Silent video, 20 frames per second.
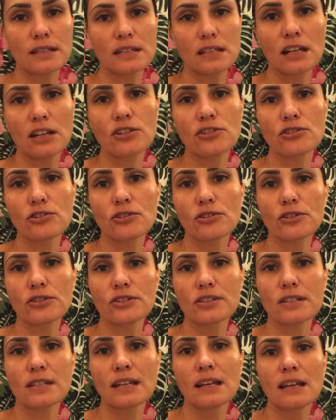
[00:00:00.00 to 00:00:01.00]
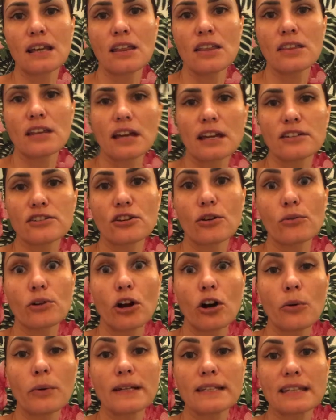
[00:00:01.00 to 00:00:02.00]
teachers that don't
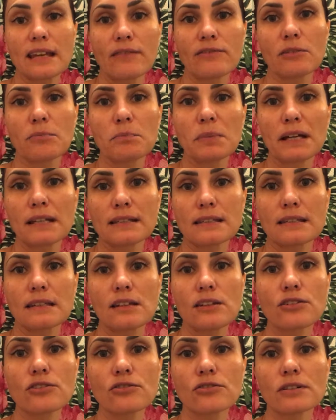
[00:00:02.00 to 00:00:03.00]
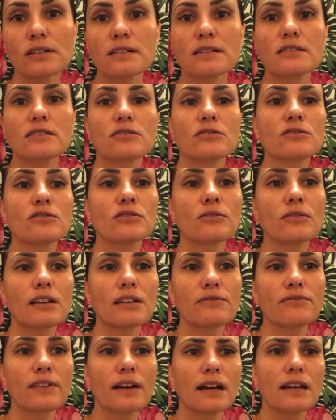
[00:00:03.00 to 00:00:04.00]
always have the best interests. So they
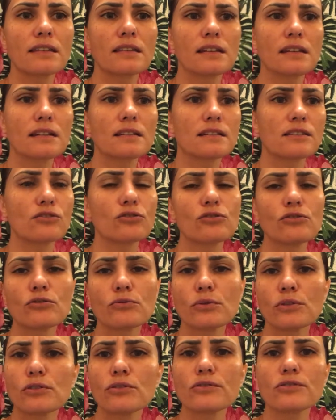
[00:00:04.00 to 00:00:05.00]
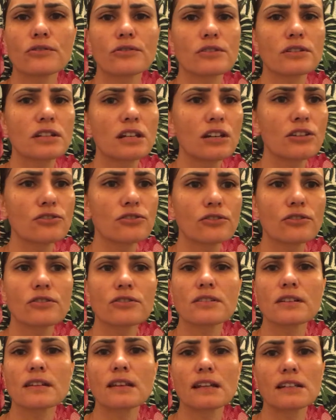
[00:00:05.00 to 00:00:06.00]
find these gurus or
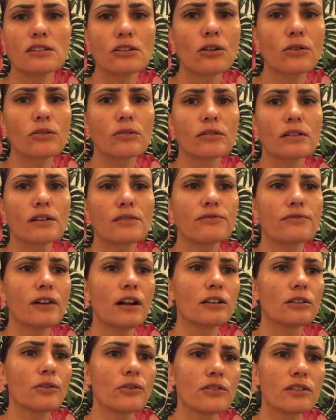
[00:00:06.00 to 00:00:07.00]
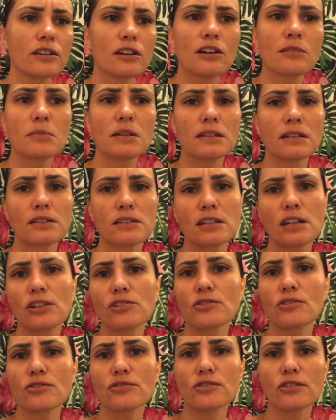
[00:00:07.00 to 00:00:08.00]
teachers and they totally follow them, and the
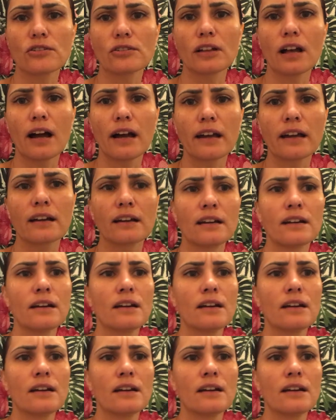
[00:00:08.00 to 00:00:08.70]
teachers are like,